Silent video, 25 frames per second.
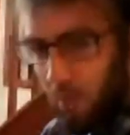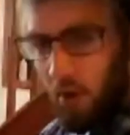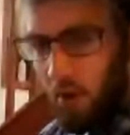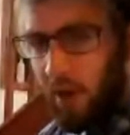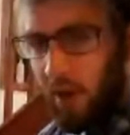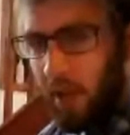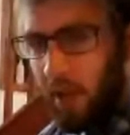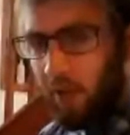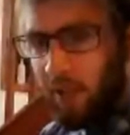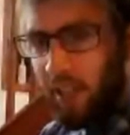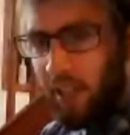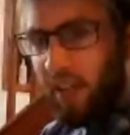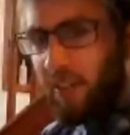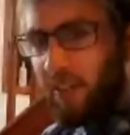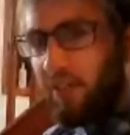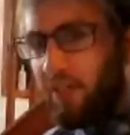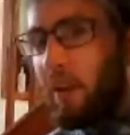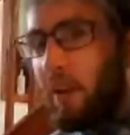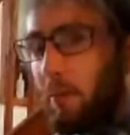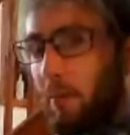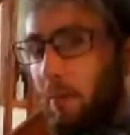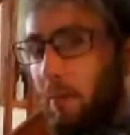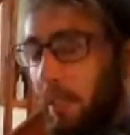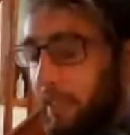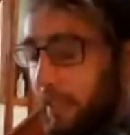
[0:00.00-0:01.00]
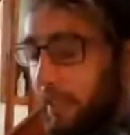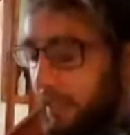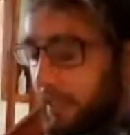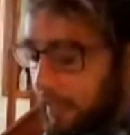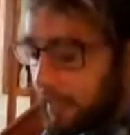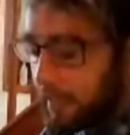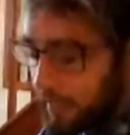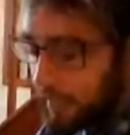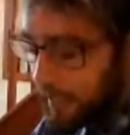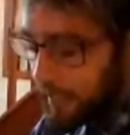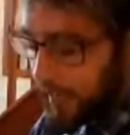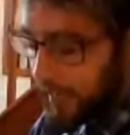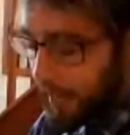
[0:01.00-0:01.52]
community, it was like a family,
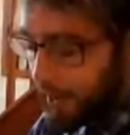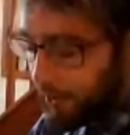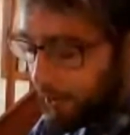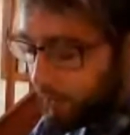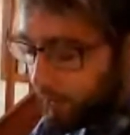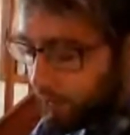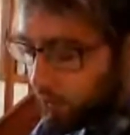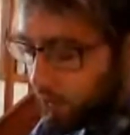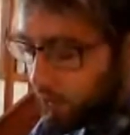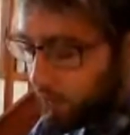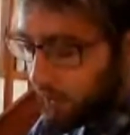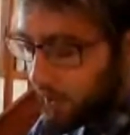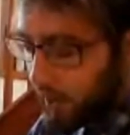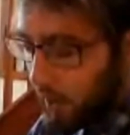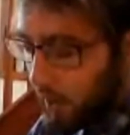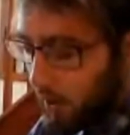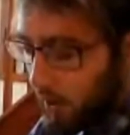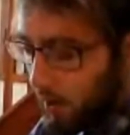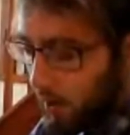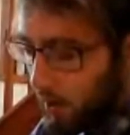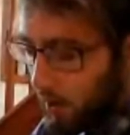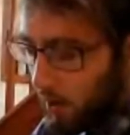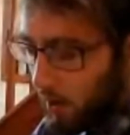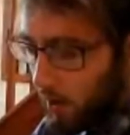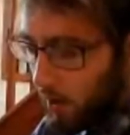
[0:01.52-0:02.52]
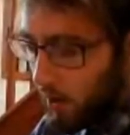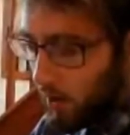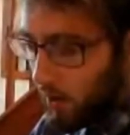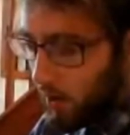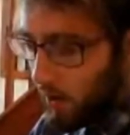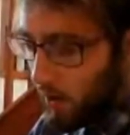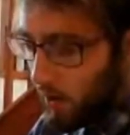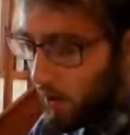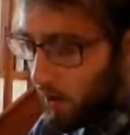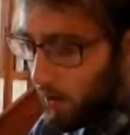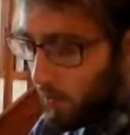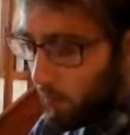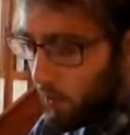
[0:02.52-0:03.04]
and it was something that
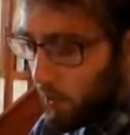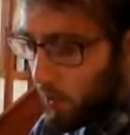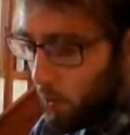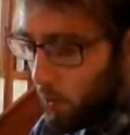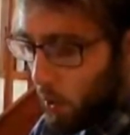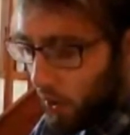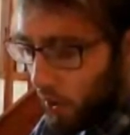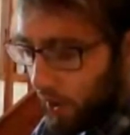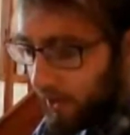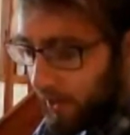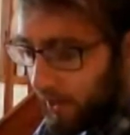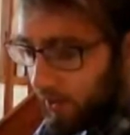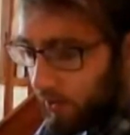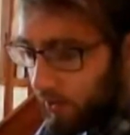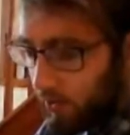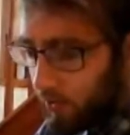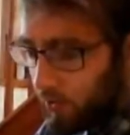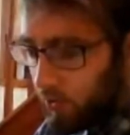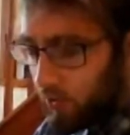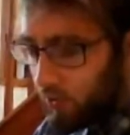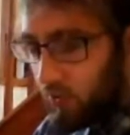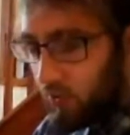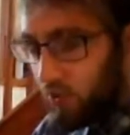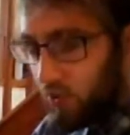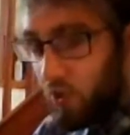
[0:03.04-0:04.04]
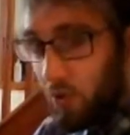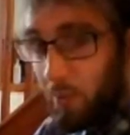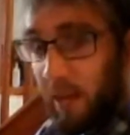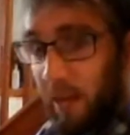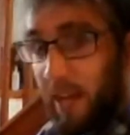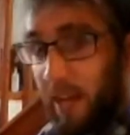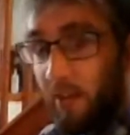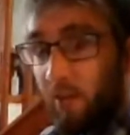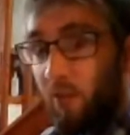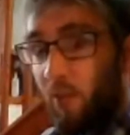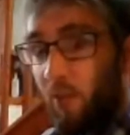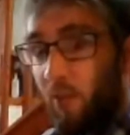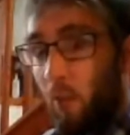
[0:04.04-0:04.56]
we wanted to
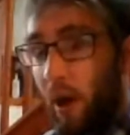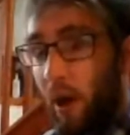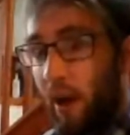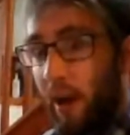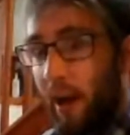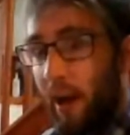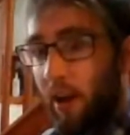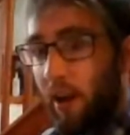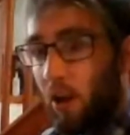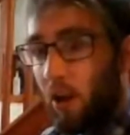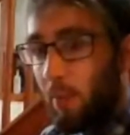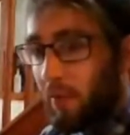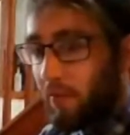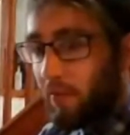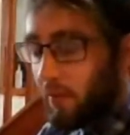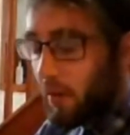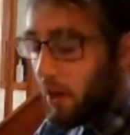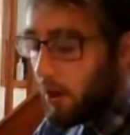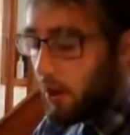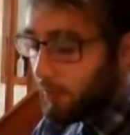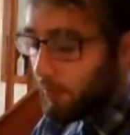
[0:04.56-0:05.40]
be for where I got my